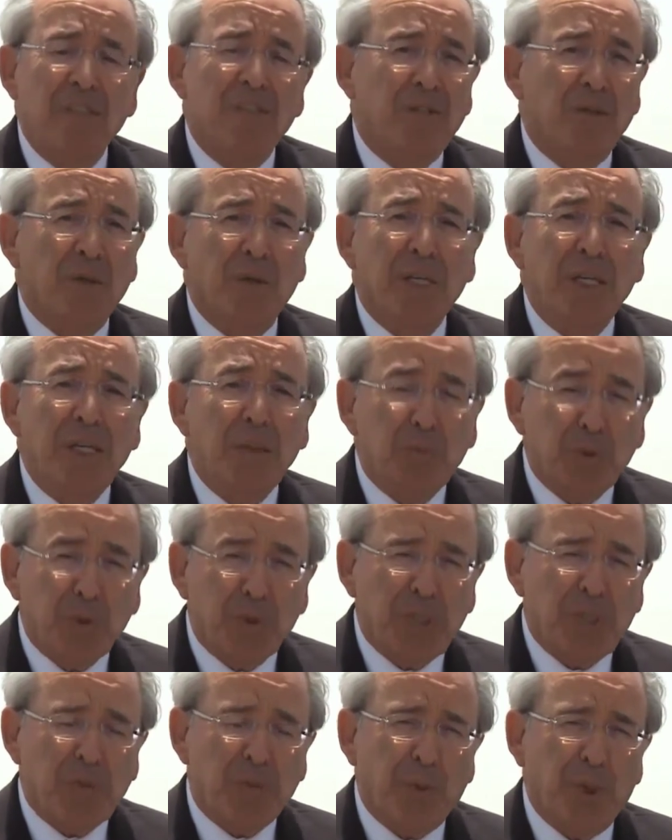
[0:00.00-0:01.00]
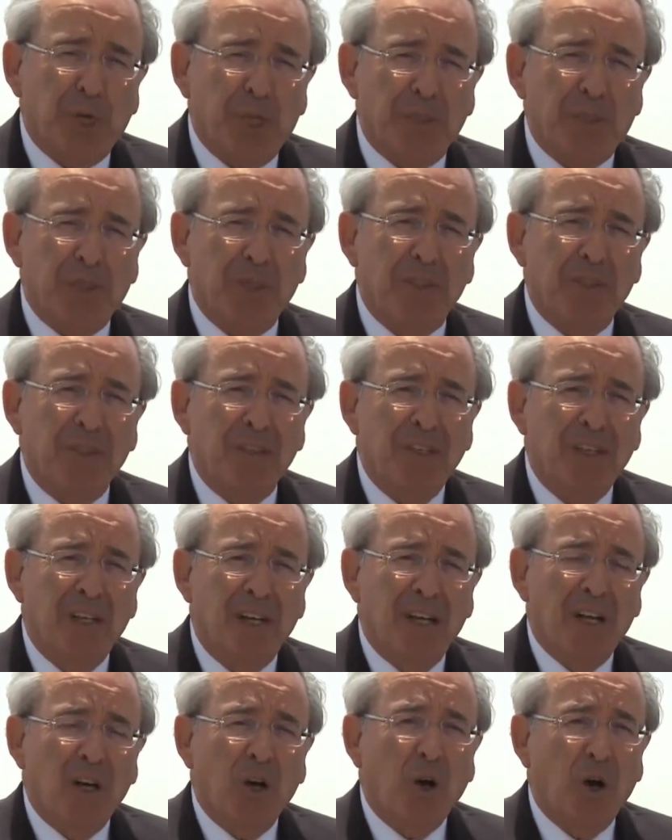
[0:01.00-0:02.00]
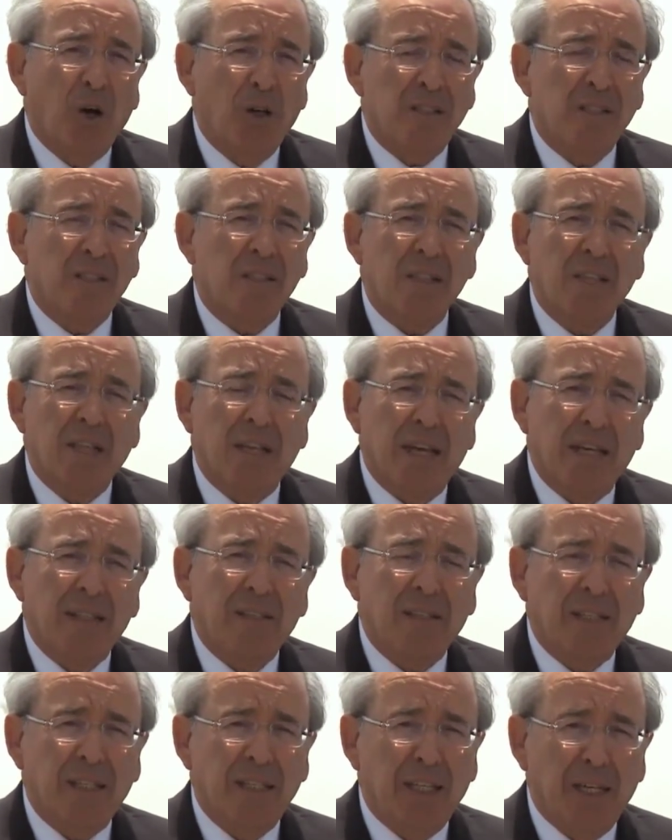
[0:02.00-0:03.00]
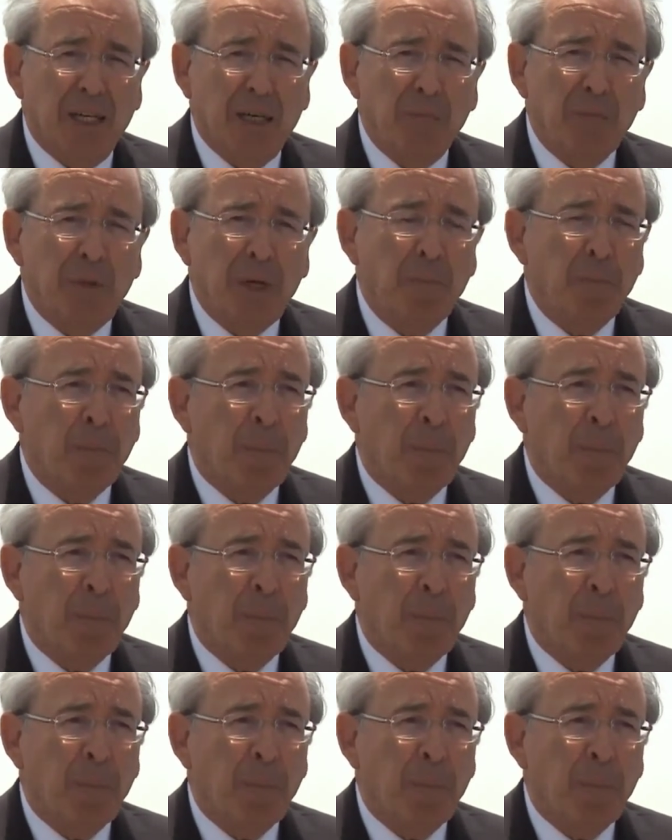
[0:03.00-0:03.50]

It's a Hebrew expression called sinat chinam,